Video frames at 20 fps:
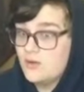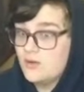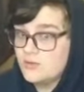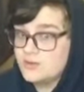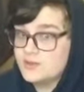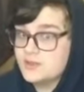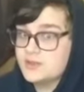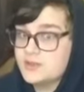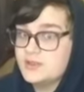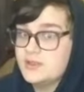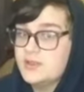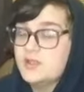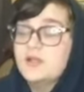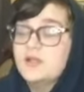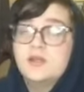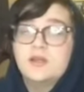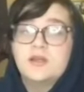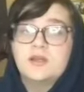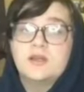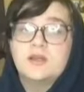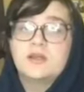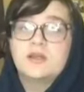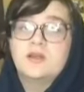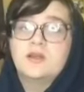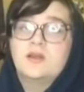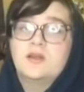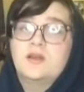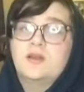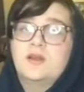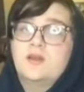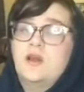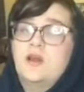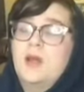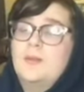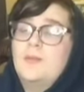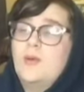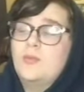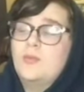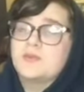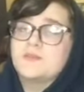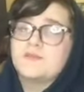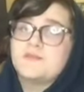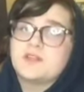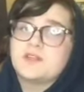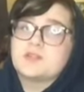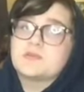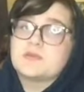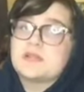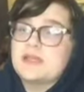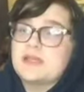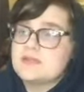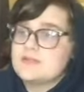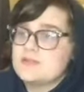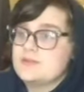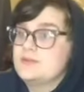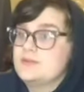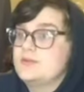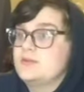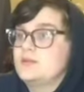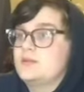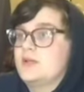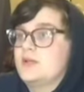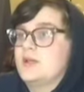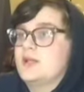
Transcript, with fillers: older, I'm almost finished high school,